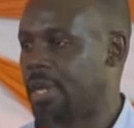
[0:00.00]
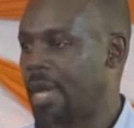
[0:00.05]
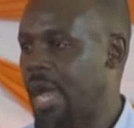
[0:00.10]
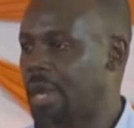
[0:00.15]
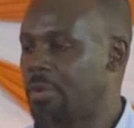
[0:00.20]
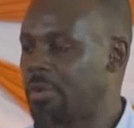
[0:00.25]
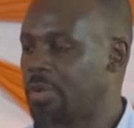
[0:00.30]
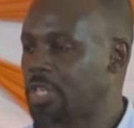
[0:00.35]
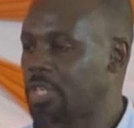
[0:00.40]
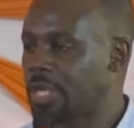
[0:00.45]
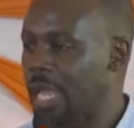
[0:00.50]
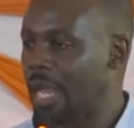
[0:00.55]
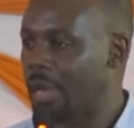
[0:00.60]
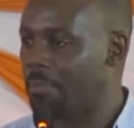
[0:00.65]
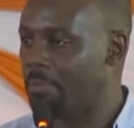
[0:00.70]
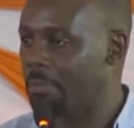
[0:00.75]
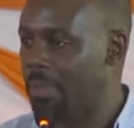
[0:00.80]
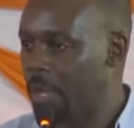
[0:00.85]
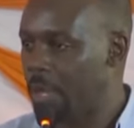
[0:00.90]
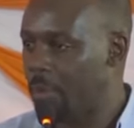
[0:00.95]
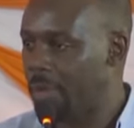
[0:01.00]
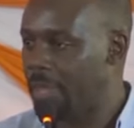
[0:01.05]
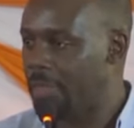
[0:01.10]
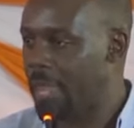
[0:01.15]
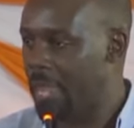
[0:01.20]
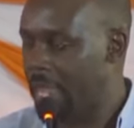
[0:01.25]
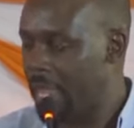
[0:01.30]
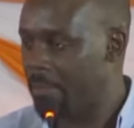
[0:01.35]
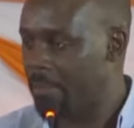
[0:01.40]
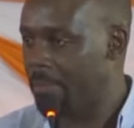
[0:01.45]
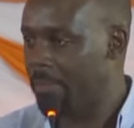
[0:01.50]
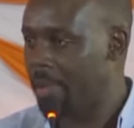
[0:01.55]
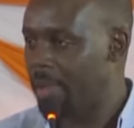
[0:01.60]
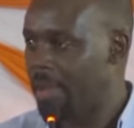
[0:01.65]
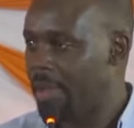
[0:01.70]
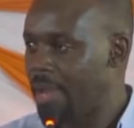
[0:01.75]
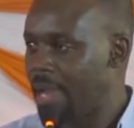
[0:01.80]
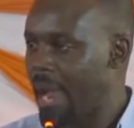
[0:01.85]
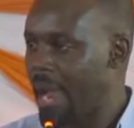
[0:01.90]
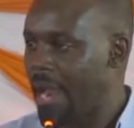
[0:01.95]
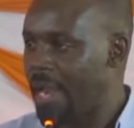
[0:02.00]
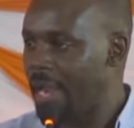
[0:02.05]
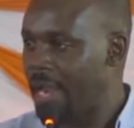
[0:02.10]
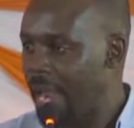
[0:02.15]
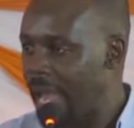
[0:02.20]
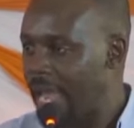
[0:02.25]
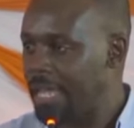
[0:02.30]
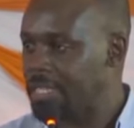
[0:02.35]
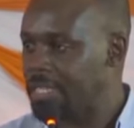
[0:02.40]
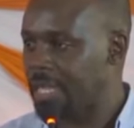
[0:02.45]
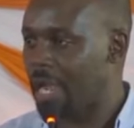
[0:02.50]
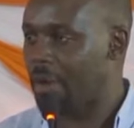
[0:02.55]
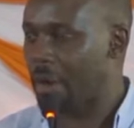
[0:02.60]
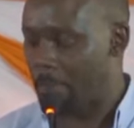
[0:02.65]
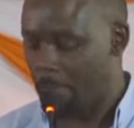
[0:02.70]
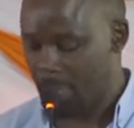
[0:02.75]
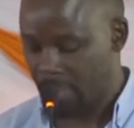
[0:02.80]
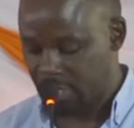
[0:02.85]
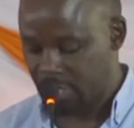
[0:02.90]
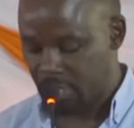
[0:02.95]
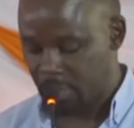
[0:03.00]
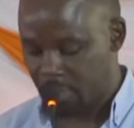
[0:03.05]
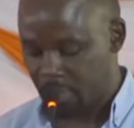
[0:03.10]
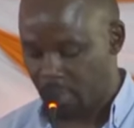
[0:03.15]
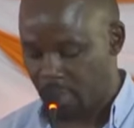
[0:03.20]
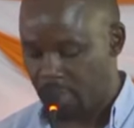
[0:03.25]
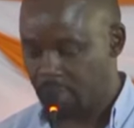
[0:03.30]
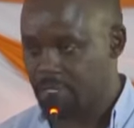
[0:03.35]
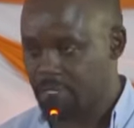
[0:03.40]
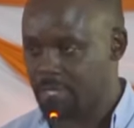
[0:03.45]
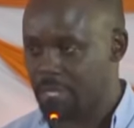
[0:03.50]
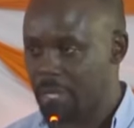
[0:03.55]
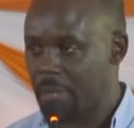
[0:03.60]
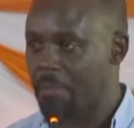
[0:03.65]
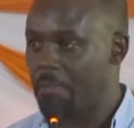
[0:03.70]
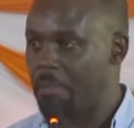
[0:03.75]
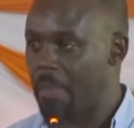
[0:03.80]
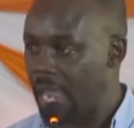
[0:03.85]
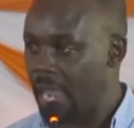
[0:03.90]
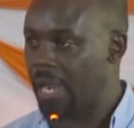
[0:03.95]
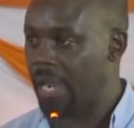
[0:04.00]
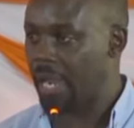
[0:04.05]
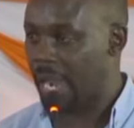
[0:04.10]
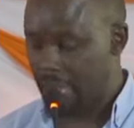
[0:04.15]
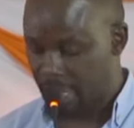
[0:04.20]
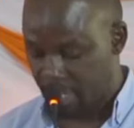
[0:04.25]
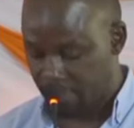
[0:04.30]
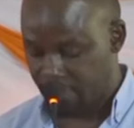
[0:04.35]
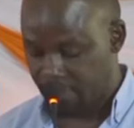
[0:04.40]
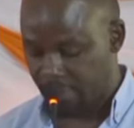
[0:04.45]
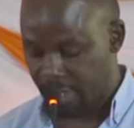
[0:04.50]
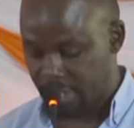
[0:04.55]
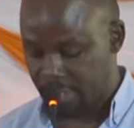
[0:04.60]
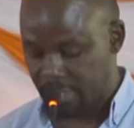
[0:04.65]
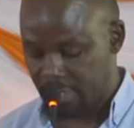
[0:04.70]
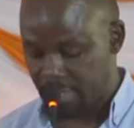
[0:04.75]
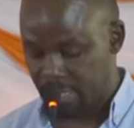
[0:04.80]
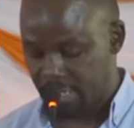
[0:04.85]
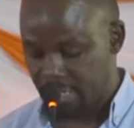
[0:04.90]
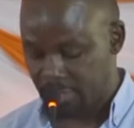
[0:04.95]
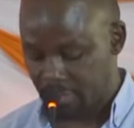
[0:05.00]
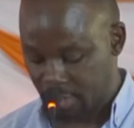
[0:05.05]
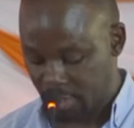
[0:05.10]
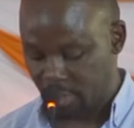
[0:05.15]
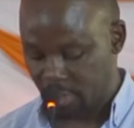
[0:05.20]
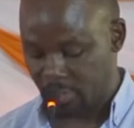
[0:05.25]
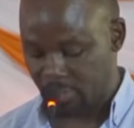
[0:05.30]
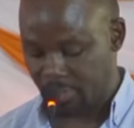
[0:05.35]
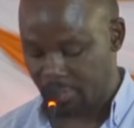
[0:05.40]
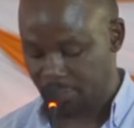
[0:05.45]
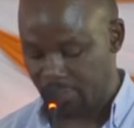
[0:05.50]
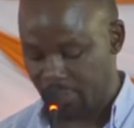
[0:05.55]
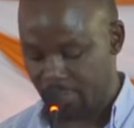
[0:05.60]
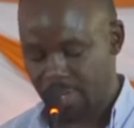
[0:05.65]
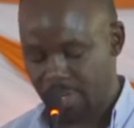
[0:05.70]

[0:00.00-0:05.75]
and we shall be with him unless our principals make a different decision.